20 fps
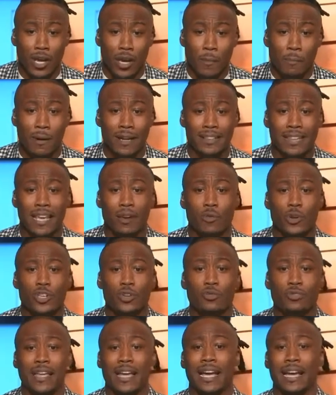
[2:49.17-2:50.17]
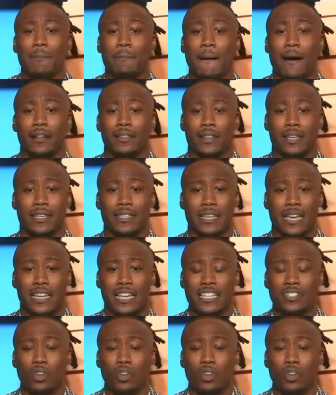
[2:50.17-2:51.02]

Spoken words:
But then when you think about this and this